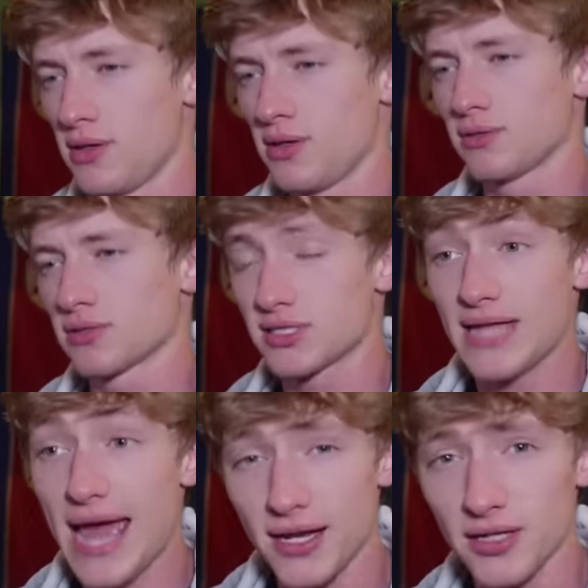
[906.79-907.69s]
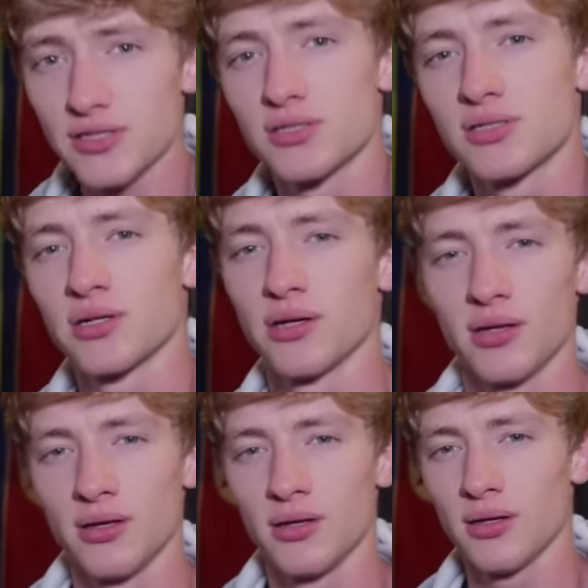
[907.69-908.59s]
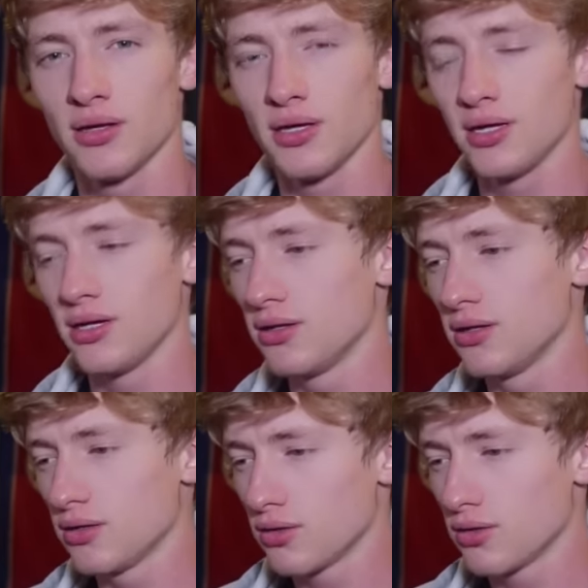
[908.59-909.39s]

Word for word: status in